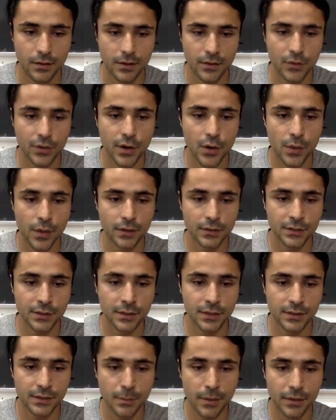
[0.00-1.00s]
And we know that
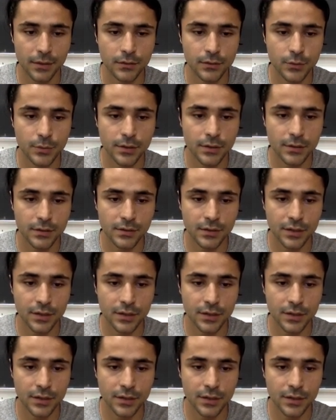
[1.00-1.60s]
serine has a methyl group here,